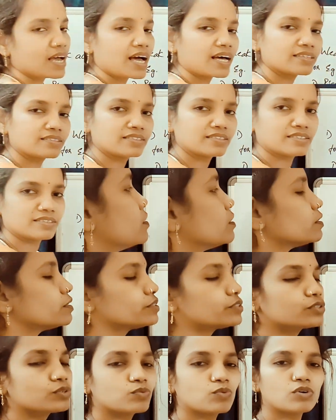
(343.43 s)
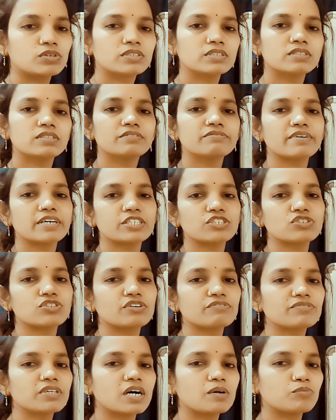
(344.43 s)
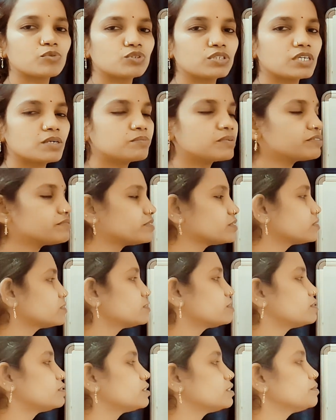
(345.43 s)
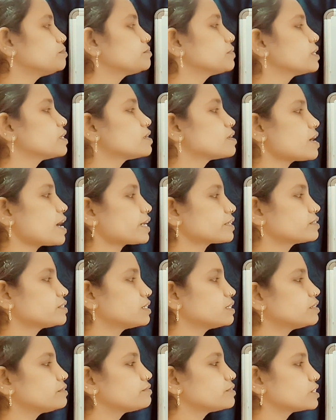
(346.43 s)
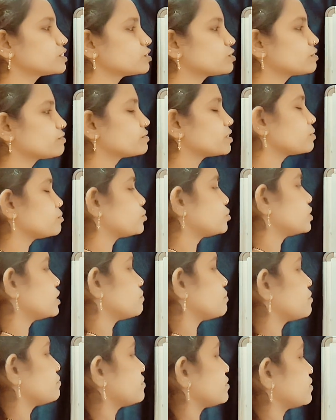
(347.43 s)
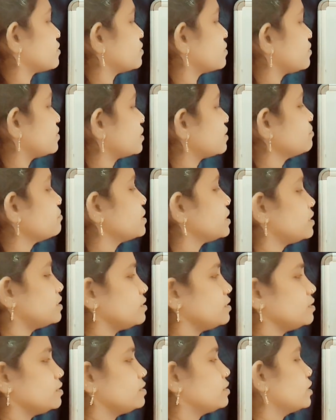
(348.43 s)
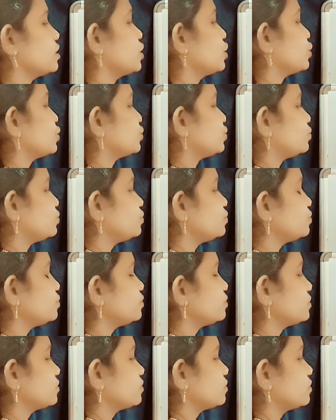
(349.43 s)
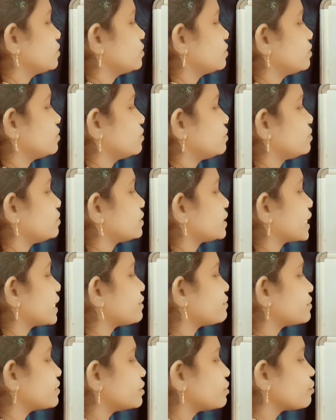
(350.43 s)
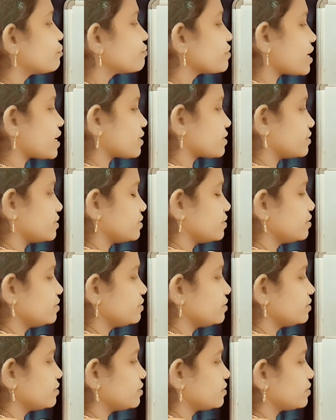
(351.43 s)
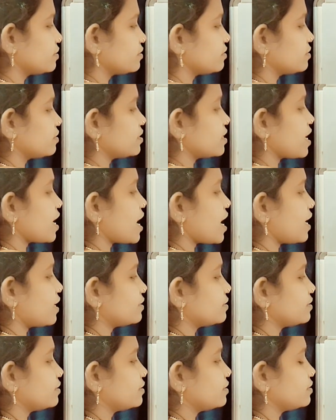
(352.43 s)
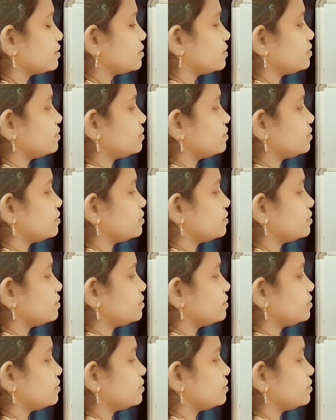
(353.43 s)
acid. So what is the function of the ammonia buffer system? Actually, the function of the ammonia buffer system is to get rid of excess acid